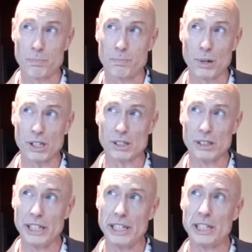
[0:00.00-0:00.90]

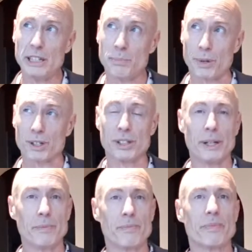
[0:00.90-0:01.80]
Berkley,
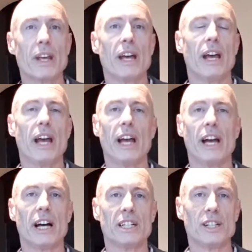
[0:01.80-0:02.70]

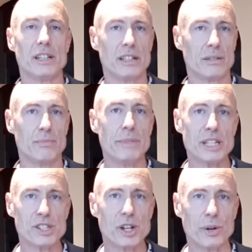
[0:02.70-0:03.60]
and
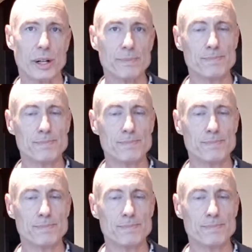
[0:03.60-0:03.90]
Minnesota.